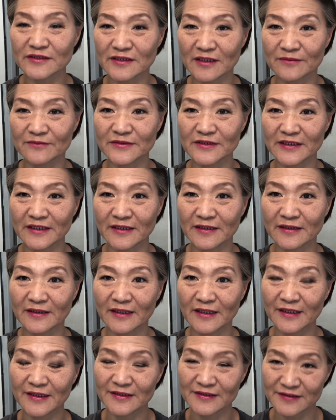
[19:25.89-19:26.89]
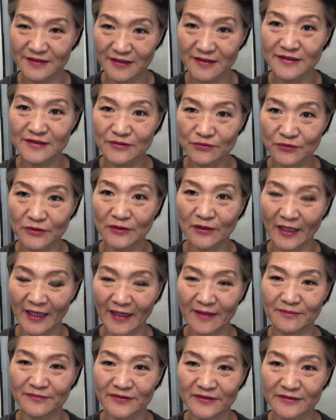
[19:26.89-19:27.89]
something, things will
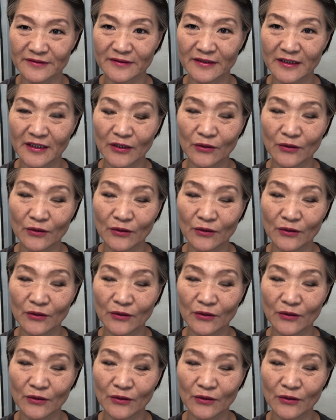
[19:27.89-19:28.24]
happen